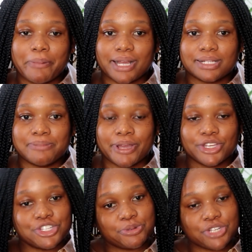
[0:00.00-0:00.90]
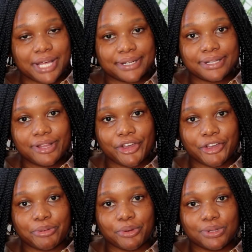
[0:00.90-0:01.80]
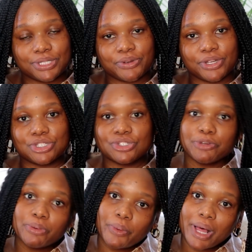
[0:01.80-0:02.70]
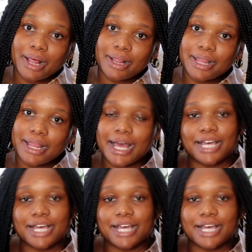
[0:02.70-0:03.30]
back to my YouTube channel. I hope you're all doing super well.